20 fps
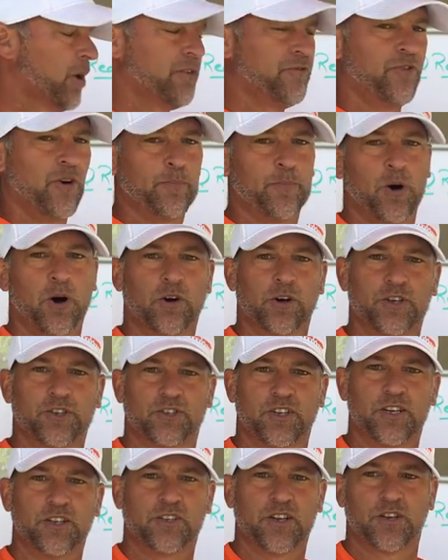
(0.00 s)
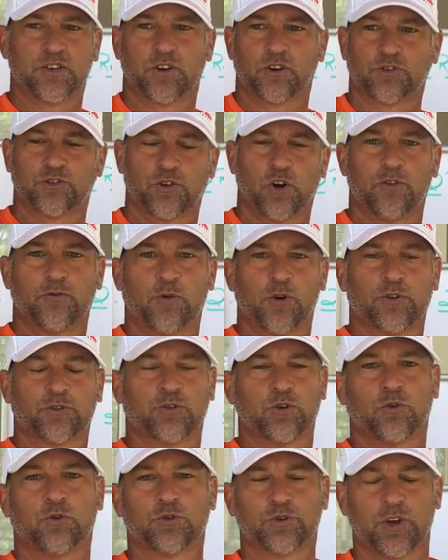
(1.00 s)
Play Football is the digital software
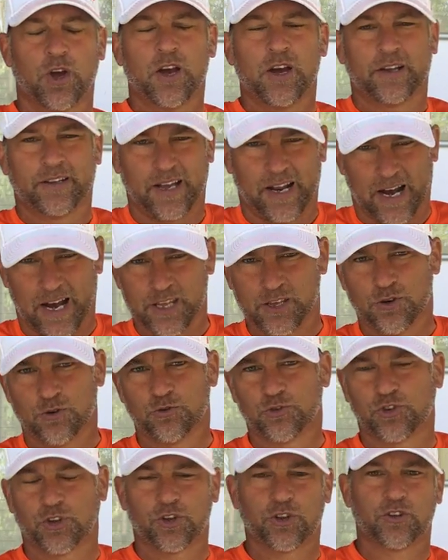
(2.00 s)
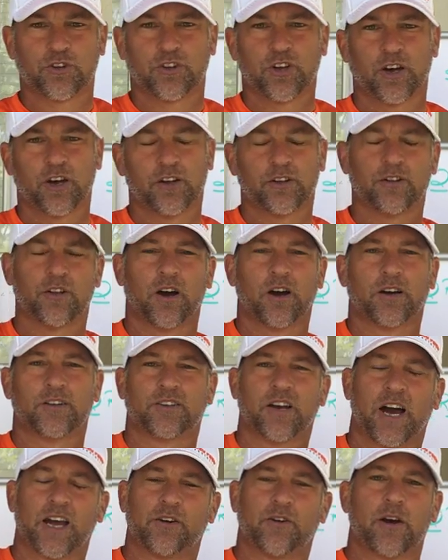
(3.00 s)
tools that I use to
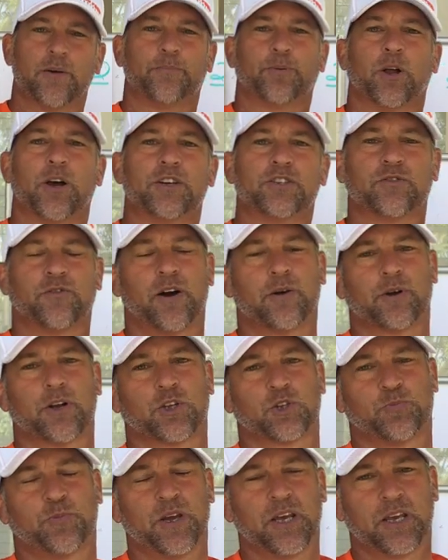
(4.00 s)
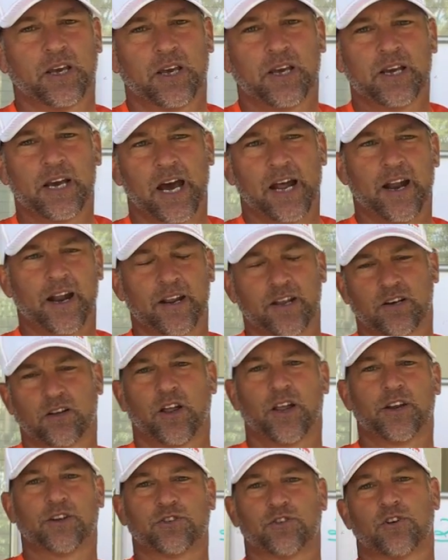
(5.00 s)
diagram plays if I'm going to speak at any
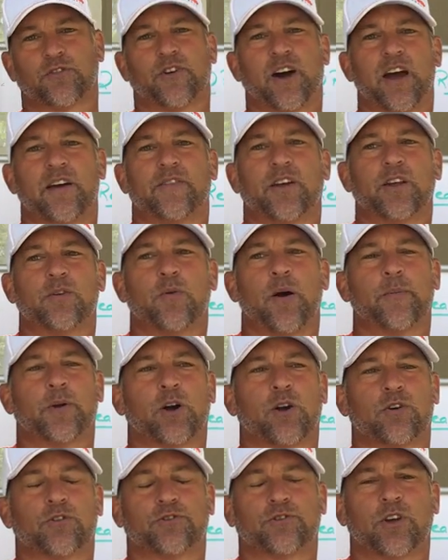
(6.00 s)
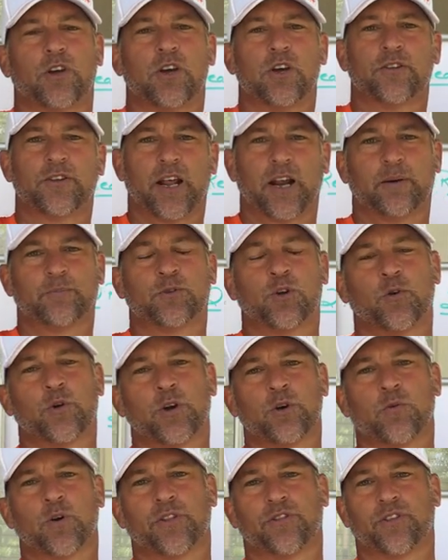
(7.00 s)
clinics or if I have any webinars that I'm
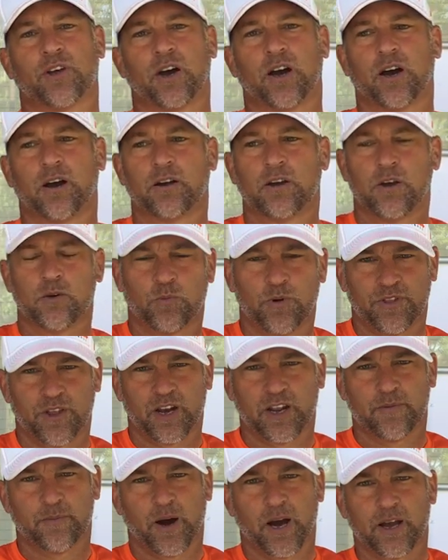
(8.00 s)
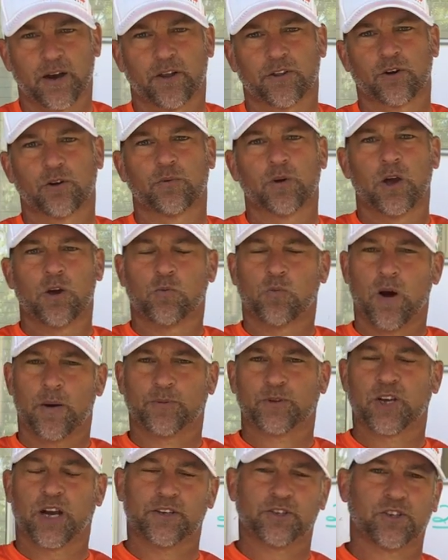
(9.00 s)
doing with any of my other
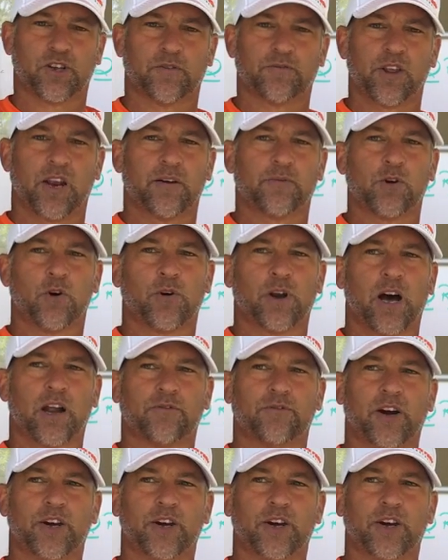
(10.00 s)
website stuff that I have going on.